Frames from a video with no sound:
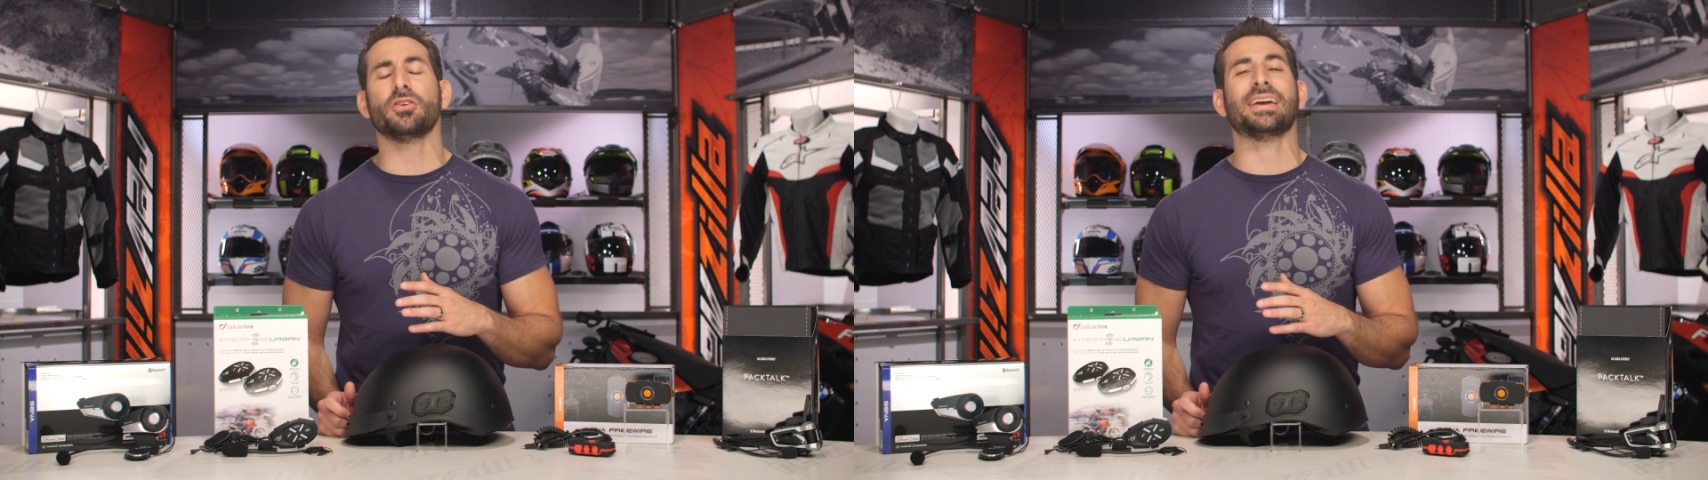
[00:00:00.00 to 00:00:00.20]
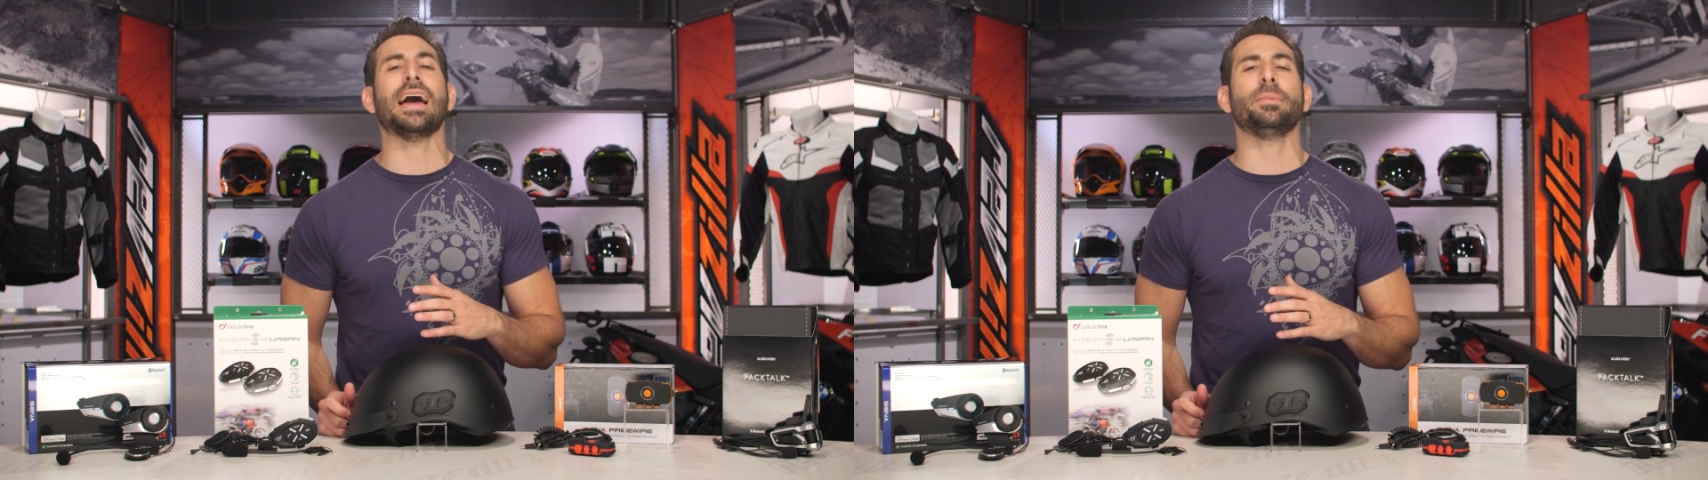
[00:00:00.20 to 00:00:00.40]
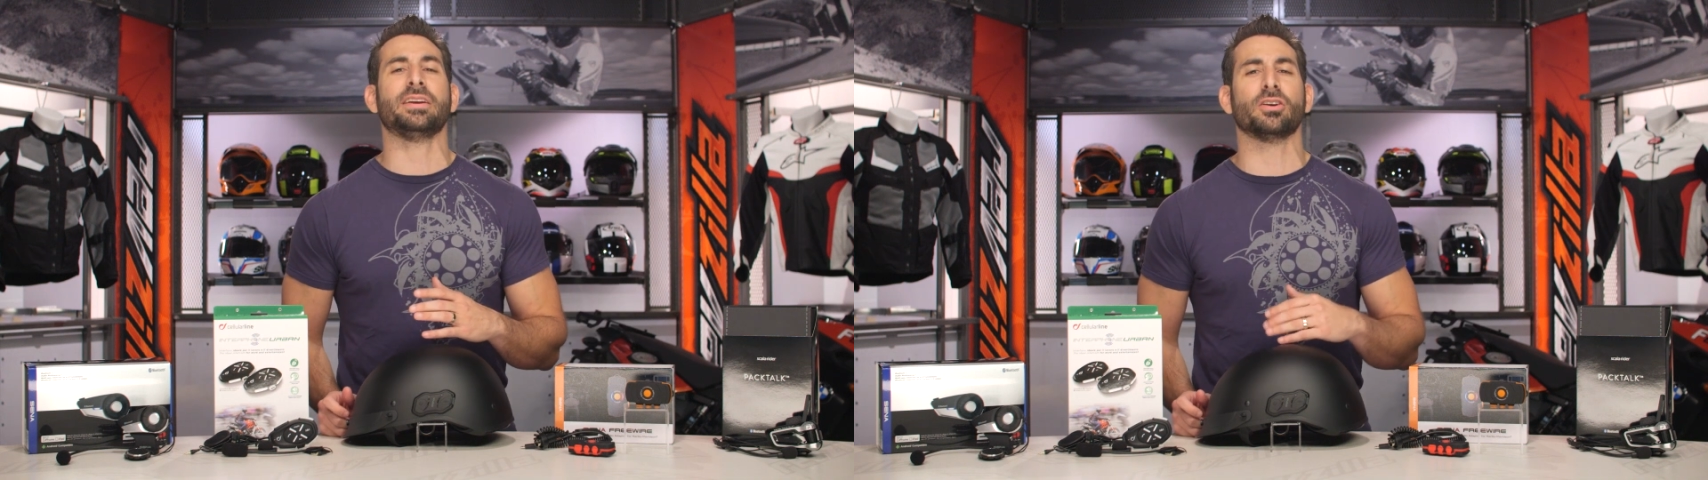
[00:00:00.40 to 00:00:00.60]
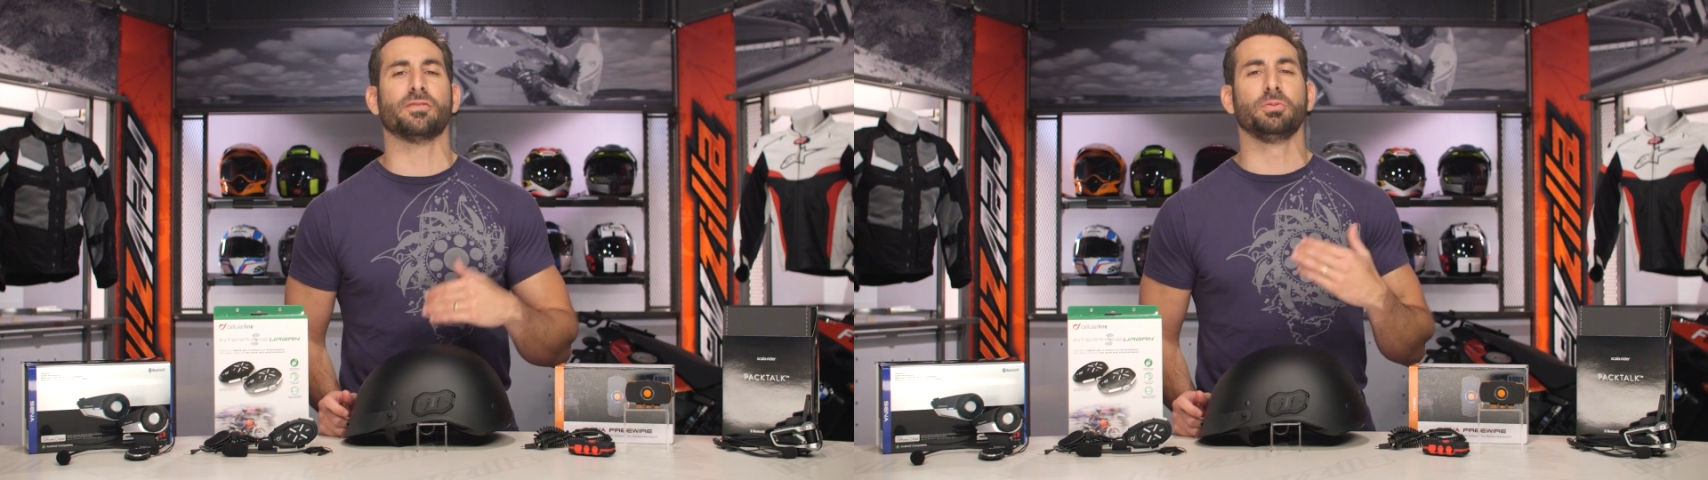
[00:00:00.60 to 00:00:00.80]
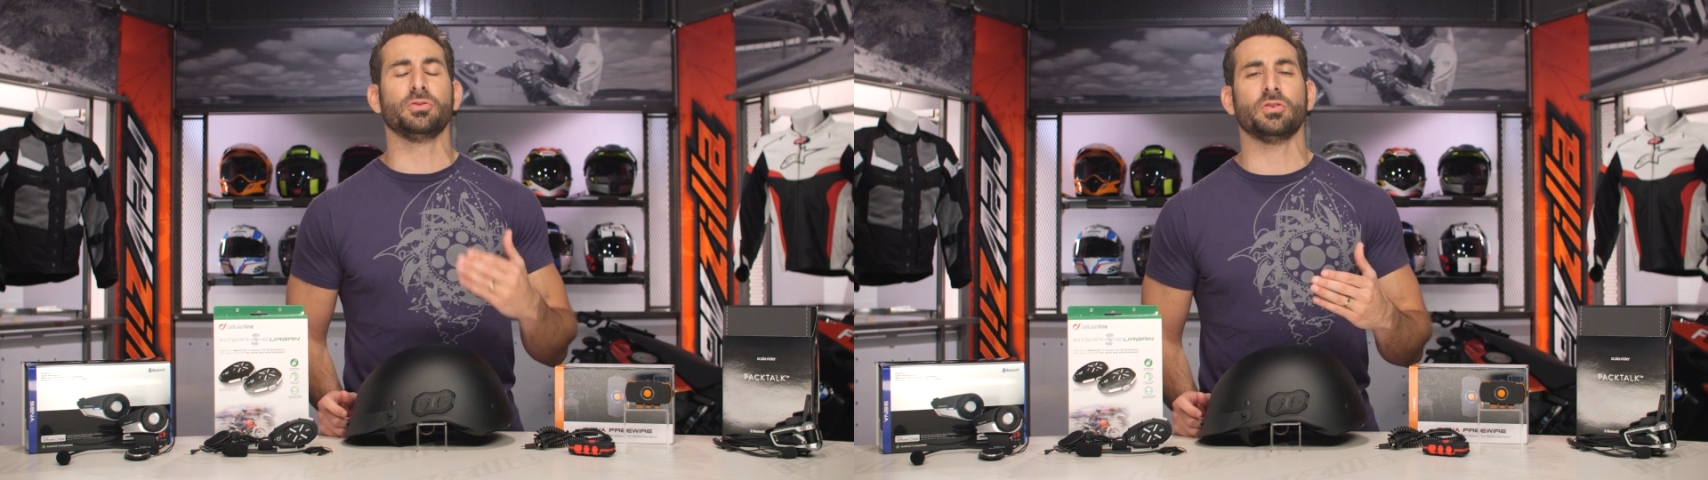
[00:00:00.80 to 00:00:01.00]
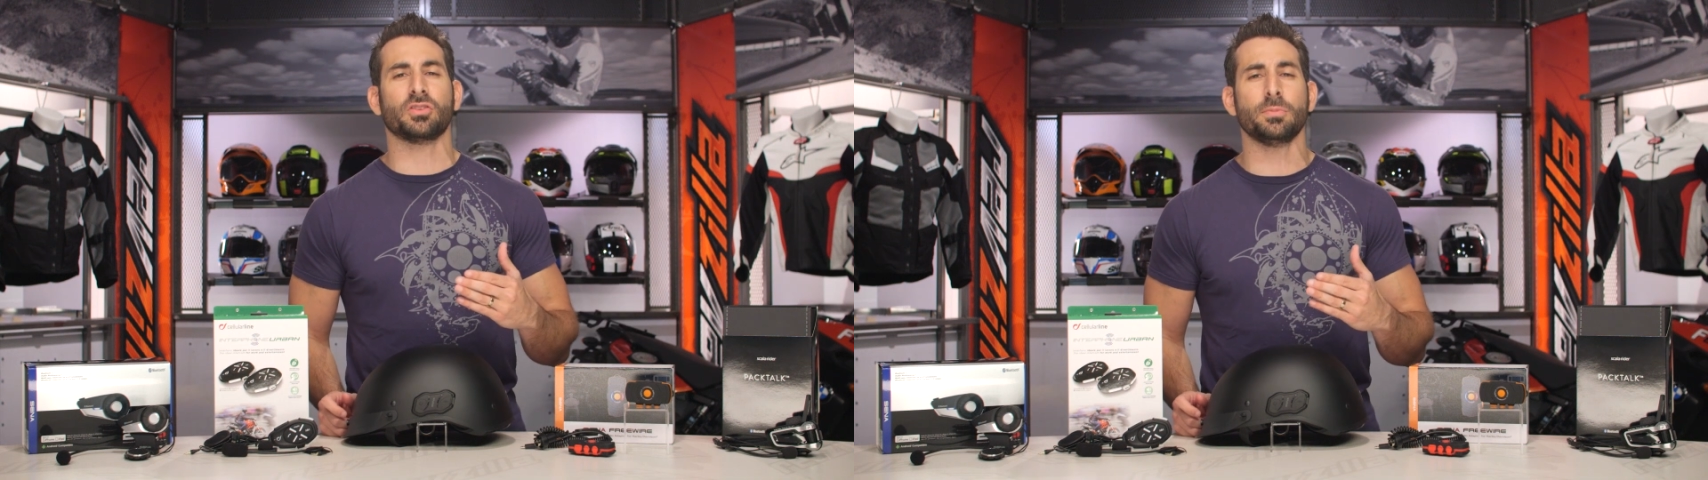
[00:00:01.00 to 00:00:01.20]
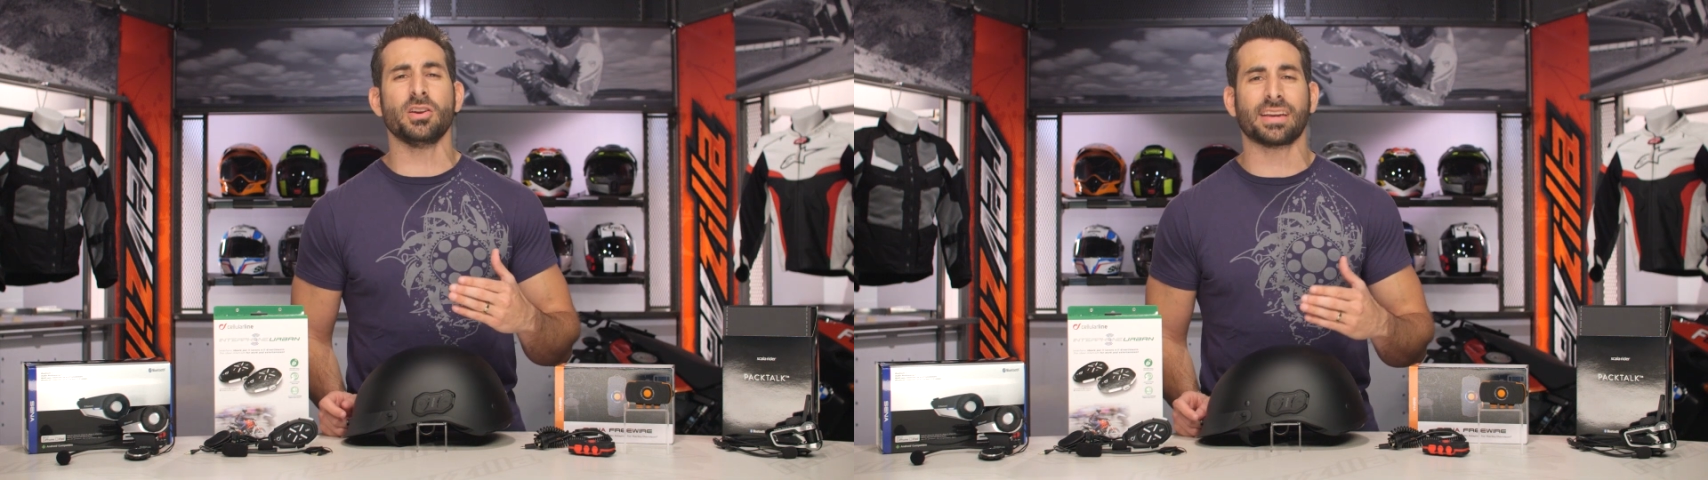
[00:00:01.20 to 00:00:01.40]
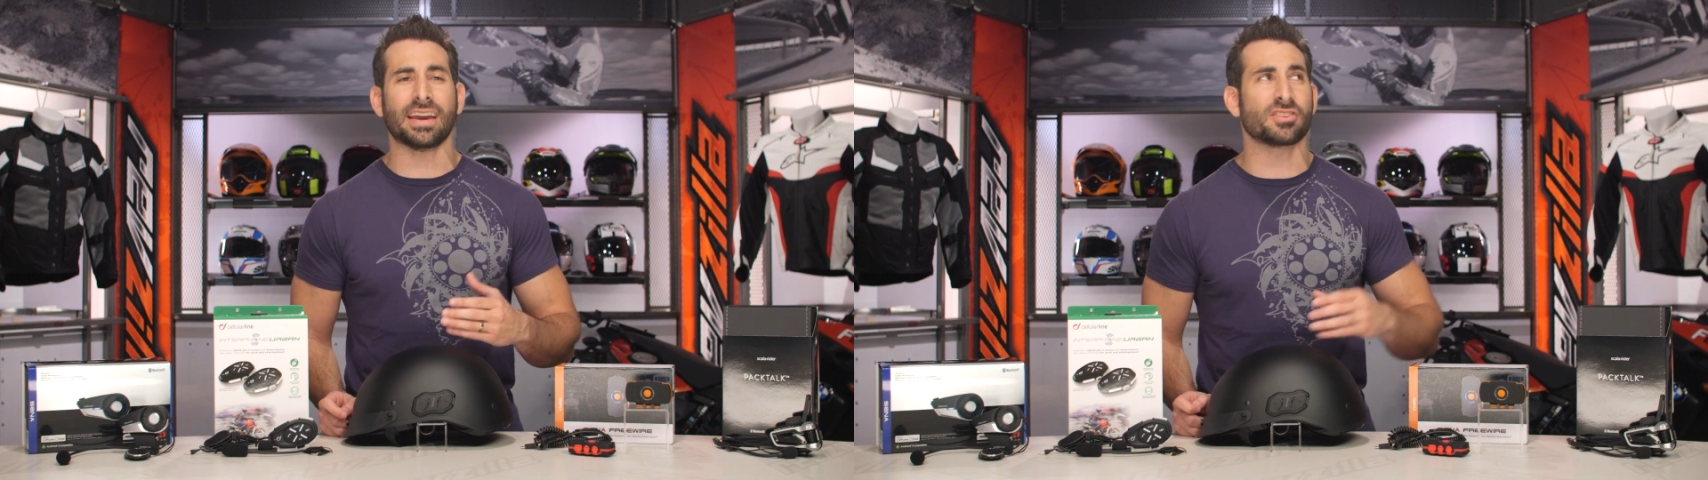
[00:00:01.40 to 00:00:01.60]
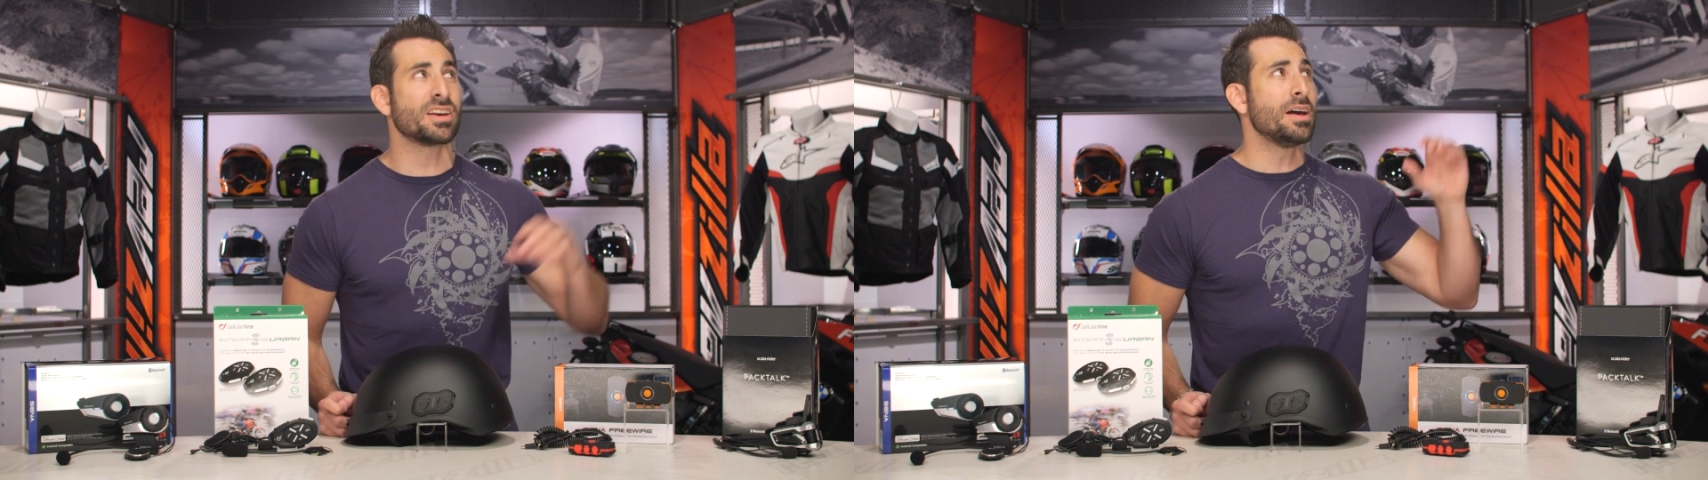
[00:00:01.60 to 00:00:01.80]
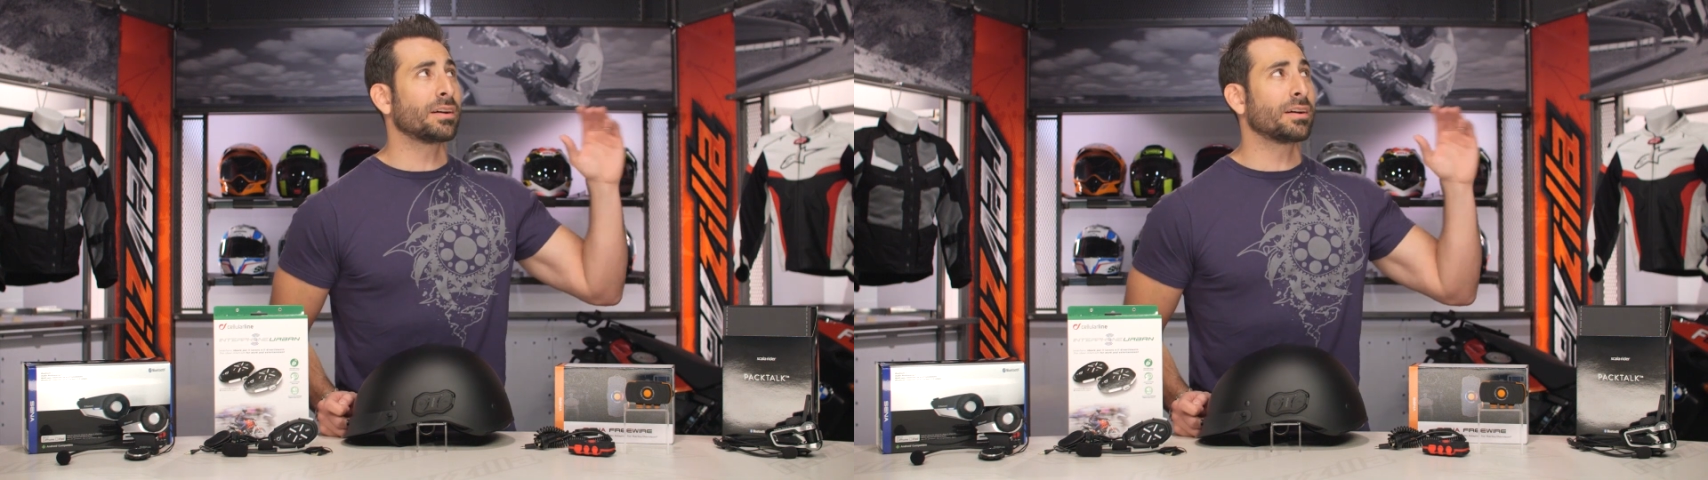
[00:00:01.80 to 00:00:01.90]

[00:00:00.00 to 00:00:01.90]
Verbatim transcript: gamut here of Bluetooth communicators,